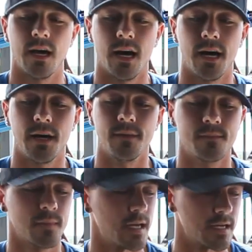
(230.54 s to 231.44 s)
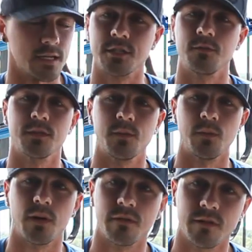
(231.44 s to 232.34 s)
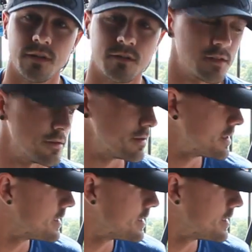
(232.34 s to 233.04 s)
I guess she wants to be part of the video too.